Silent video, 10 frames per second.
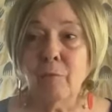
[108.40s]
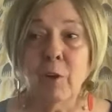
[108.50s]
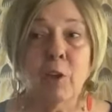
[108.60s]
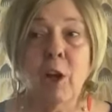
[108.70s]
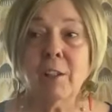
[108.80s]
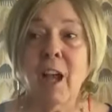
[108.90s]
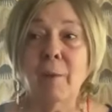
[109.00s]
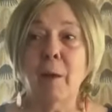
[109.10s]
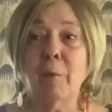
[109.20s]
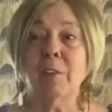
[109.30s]
For a long
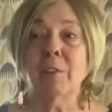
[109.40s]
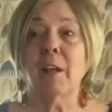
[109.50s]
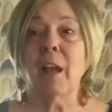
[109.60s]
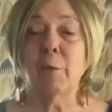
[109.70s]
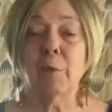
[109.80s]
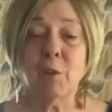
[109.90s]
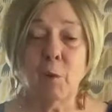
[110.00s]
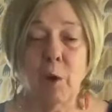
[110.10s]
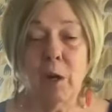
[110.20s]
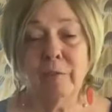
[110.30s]
time, I would say I
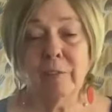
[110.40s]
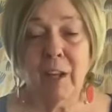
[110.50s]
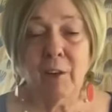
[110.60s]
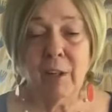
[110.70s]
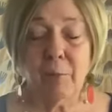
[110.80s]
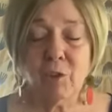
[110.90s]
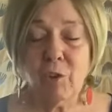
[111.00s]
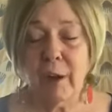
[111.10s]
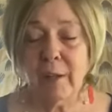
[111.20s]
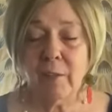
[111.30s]
was a wallflower, and I was
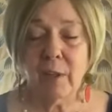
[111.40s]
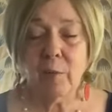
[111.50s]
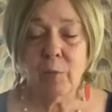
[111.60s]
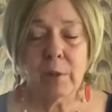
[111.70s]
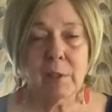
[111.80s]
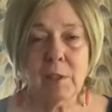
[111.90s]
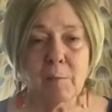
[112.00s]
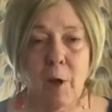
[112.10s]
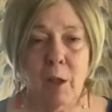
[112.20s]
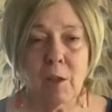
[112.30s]
trying to think of what's the
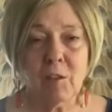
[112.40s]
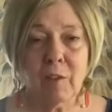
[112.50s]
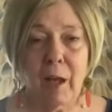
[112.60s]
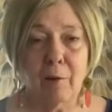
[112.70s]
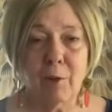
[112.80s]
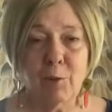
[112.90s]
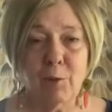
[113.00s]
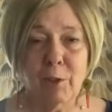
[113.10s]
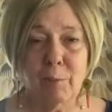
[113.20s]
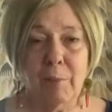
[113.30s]
smallest flower
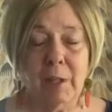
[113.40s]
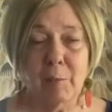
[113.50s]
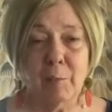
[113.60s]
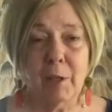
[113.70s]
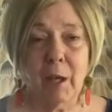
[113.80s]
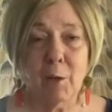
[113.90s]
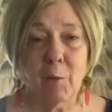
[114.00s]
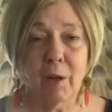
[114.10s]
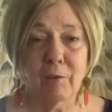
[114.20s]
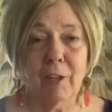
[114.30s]
you could be to be on
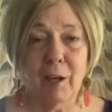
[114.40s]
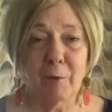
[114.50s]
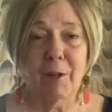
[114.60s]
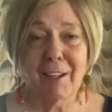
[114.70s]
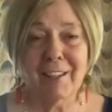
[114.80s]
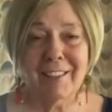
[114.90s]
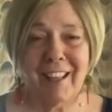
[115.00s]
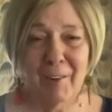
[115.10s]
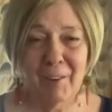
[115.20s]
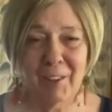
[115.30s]
a wallflower,
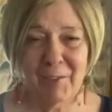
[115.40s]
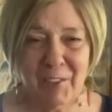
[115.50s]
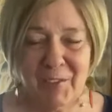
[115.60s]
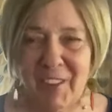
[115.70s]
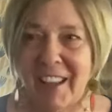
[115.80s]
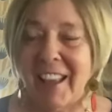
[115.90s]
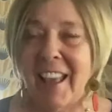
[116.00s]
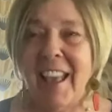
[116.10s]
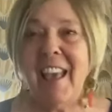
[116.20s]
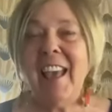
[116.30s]
because that would have been
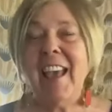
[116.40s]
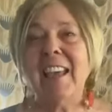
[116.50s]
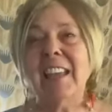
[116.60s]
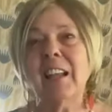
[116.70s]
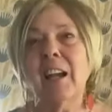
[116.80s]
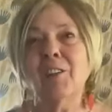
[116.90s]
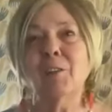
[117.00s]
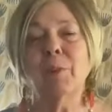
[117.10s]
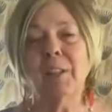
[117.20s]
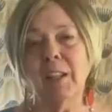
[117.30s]
me. And it's hard
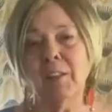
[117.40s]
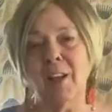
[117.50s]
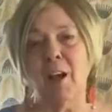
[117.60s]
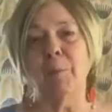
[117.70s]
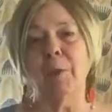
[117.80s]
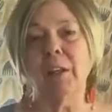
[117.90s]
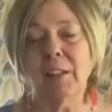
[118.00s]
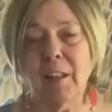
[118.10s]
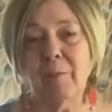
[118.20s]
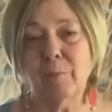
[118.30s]
to believe now
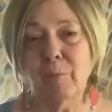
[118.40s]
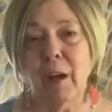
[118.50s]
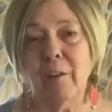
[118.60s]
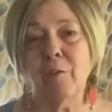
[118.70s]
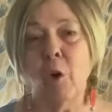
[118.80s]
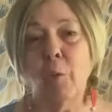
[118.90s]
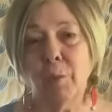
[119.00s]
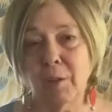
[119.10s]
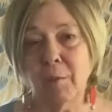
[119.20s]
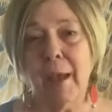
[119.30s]
because I've
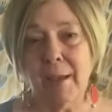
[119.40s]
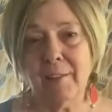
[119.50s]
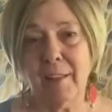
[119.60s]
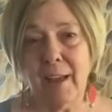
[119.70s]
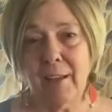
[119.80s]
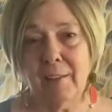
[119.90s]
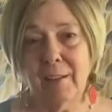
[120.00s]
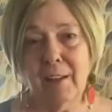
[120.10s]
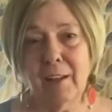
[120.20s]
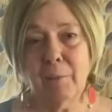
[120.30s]
opened past that.
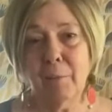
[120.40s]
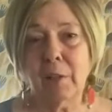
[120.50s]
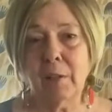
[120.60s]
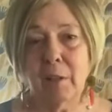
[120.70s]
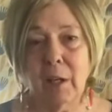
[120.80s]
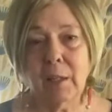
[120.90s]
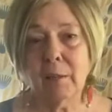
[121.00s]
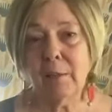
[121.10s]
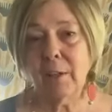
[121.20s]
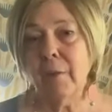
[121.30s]
But
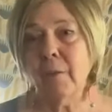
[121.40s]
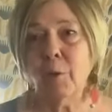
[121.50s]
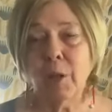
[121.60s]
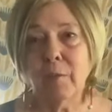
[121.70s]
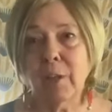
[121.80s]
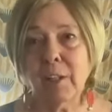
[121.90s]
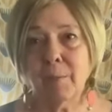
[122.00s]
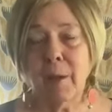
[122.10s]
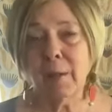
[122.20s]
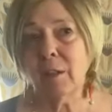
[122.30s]
I never would have
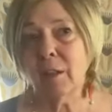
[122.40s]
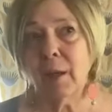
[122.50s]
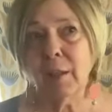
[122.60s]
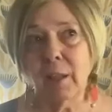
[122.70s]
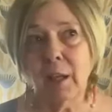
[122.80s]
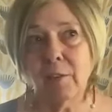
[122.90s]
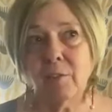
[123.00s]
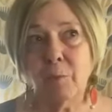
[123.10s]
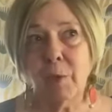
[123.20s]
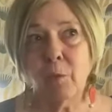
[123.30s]
expected
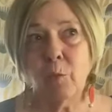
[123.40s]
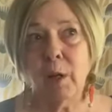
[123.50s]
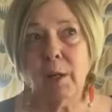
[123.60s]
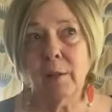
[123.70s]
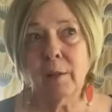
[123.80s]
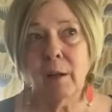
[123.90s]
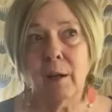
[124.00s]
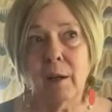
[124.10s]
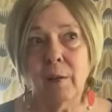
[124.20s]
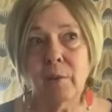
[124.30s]
life to be one
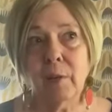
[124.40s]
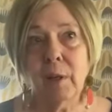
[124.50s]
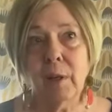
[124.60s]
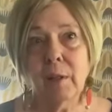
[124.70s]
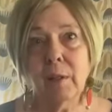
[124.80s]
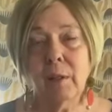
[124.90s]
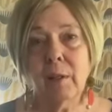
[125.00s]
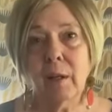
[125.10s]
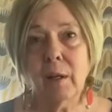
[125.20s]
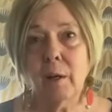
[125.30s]
of
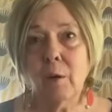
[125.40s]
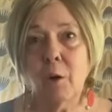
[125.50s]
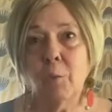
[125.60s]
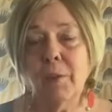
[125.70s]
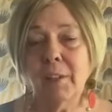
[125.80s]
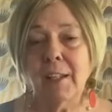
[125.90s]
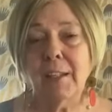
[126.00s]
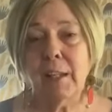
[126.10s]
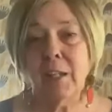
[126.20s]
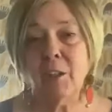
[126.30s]

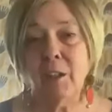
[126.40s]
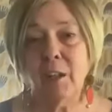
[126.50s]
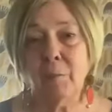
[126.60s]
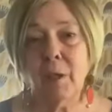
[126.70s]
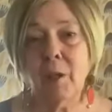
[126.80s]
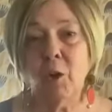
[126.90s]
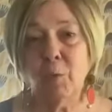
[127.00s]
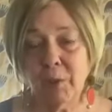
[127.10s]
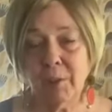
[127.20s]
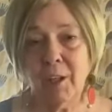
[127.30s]
openly teaching and being
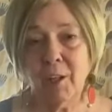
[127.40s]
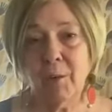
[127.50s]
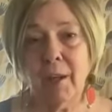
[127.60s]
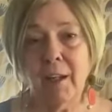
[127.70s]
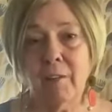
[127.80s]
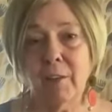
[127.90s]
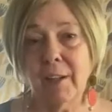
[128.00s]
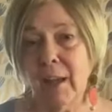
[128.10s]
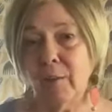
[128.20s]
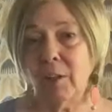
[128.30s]
openly creative
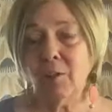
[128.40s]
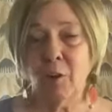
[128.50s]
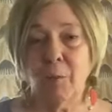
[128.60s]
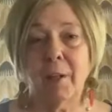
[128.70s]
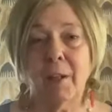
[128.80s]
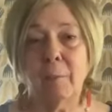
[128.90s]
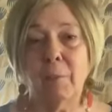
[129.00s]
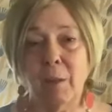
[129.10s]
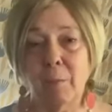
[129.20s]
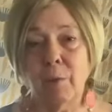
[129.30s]
and having so many
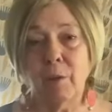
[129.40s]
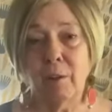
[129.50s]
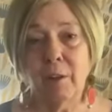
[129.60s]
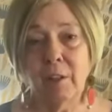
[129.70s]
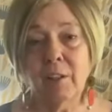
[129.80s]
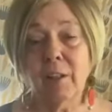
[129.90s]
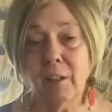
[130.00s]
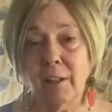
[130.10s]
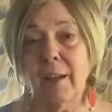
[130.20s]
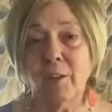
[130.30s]
people to
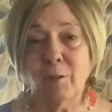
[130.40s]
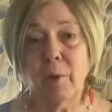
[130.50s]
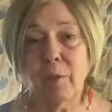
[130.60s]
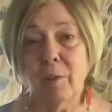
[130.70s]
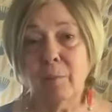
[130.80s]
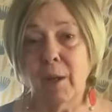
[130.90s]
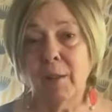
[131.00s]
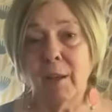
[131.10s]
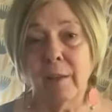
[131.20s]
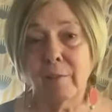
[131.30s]
connect with in
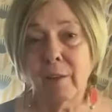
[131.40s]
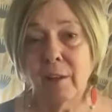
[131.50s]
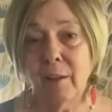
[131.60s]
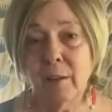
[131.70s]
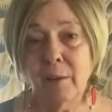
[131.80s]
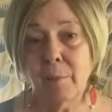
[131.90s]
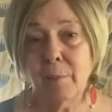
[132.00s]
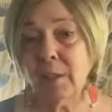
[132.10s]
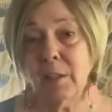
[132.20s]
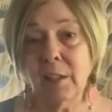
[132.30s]
my life,
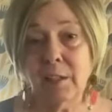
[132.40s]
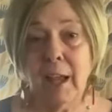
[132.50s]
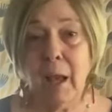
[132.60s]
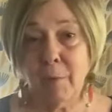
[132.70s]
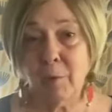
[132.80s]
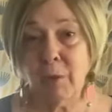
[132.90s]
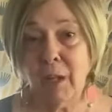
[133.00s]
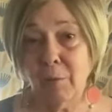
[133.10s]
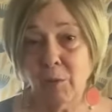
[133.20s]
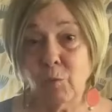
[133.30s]
because it didn't happen
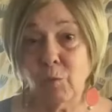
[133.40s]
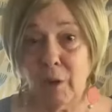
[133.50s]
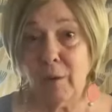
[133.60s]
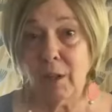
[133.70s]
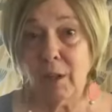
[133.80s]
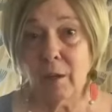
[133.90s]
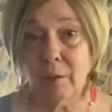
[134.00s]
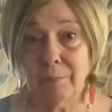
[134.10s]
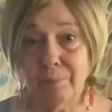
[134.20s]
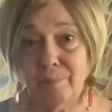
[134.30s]
when I was very
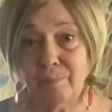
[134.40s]
young.